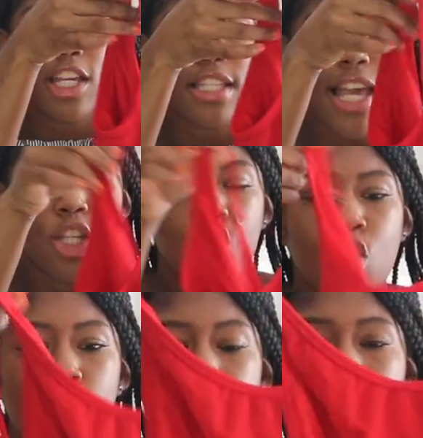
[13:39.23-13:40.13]
is a
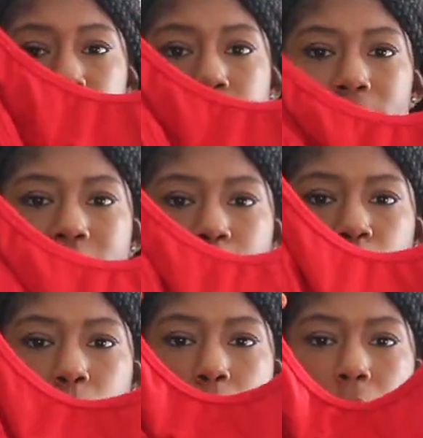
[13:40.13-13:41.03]
scoop, so it
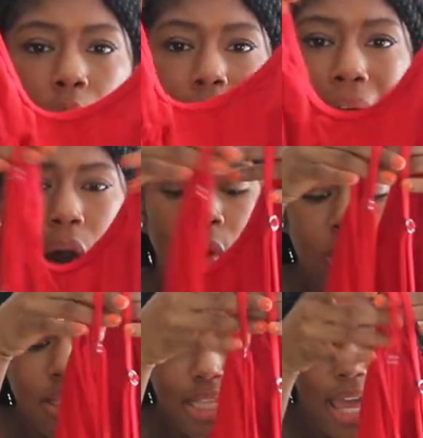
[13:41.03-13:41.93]
is all out.